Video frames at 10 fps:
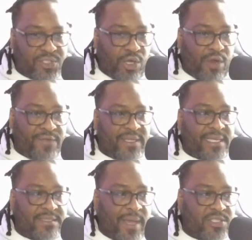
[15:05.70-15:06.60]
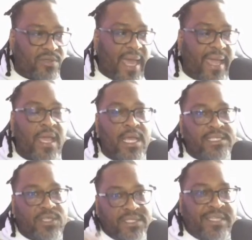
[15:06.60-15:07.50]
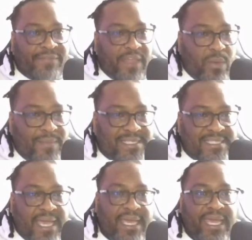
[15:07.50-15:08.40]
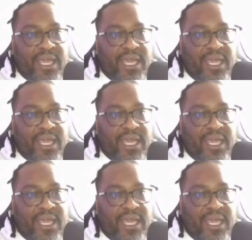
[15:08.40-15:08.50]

is what your girlfriend thinks about you, like, so the stuff that we be saying,